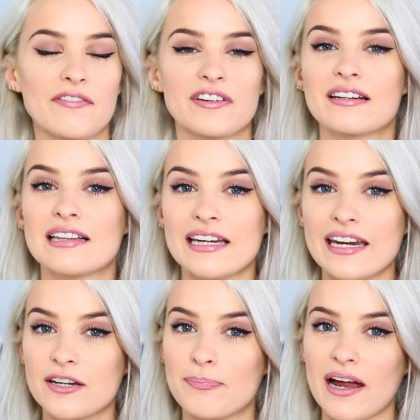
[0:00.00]
have this
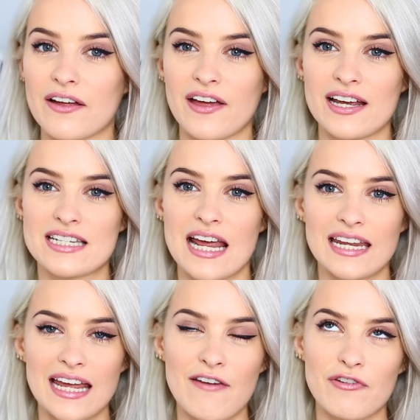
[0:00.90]
Clinique bag that I
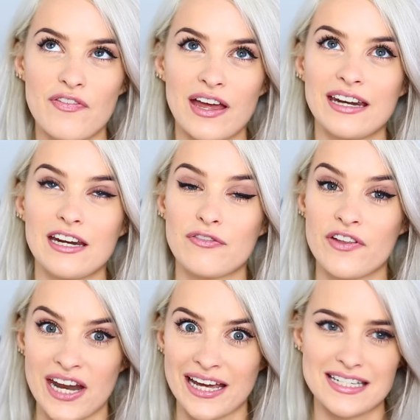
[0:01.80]
take everything I need
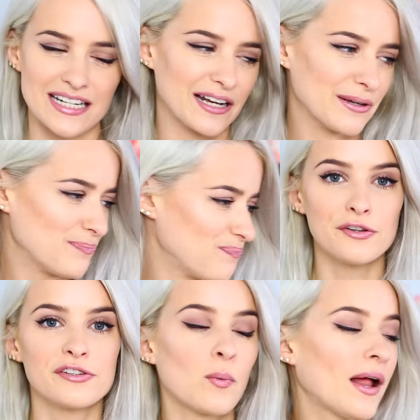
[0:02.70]
for the night time.
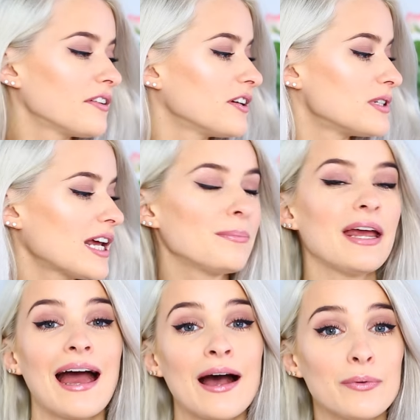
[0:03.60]
So whilst it would take
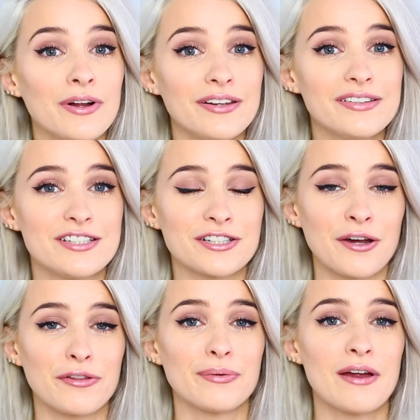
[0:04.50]
me hours to
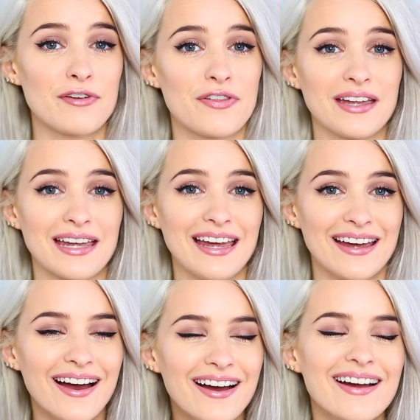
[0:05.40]
go through everything
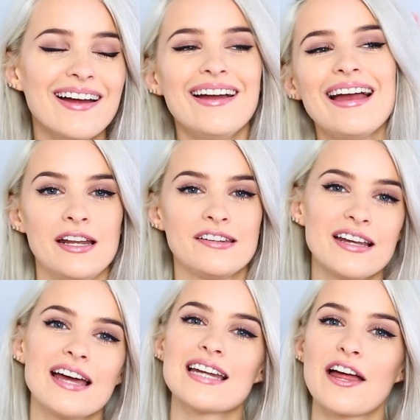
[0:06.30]
here,
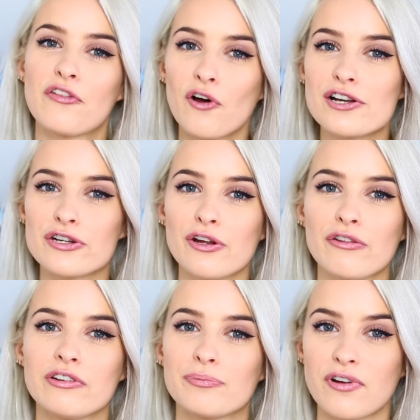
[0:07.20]
instead I thought I'd talk
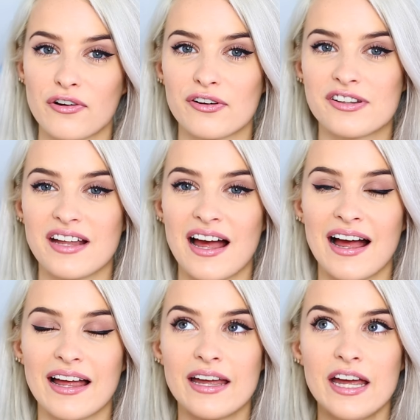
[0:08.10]
you through the products that
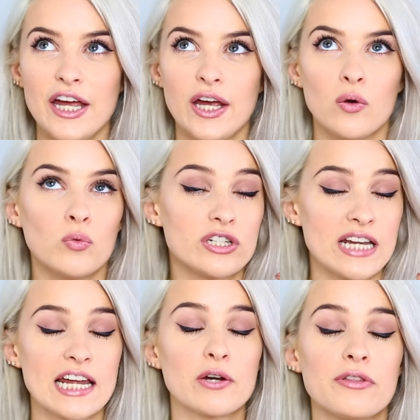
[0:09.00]
I would
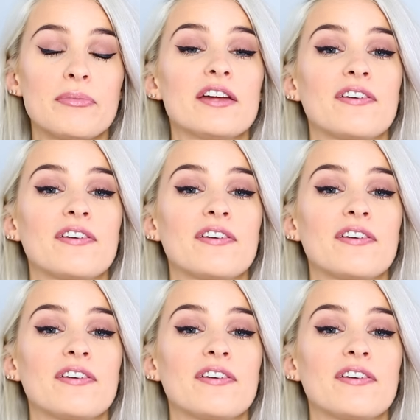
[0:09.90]
take with me